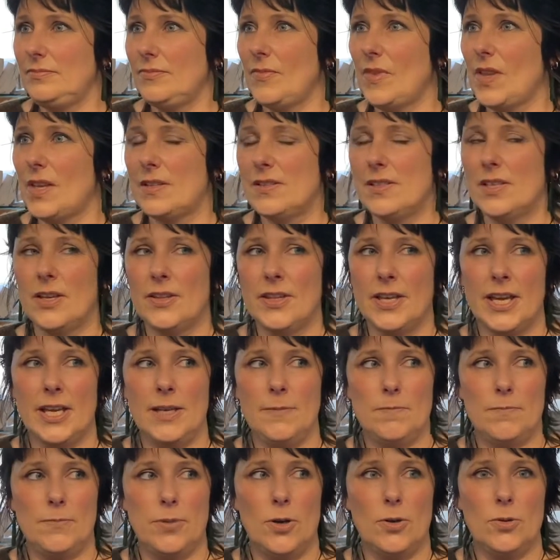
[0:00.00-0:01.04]
So
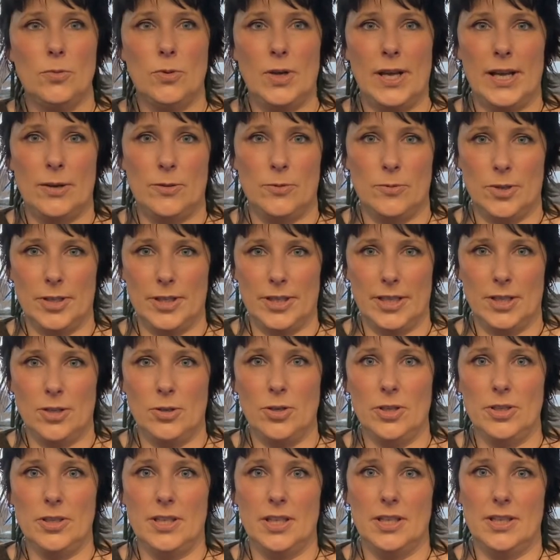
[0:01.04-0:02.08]
they pulled out what they
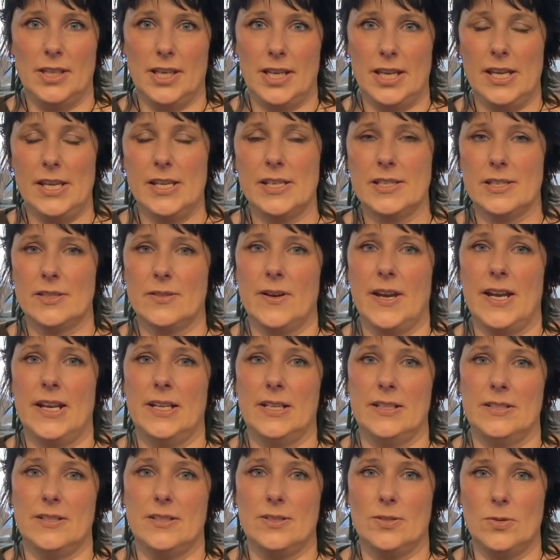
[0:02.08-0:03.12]
could, then they x-rayed
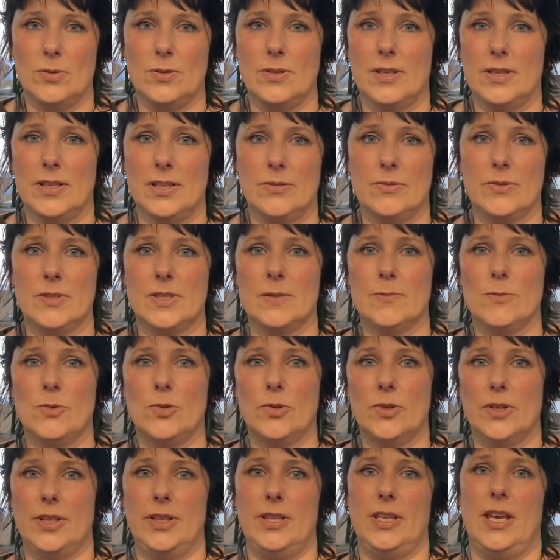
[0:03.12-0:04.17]
it, saw that there was
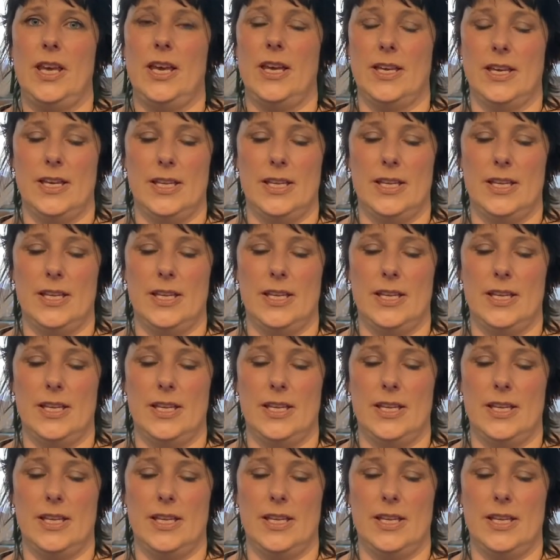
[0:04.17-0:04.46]
more in there,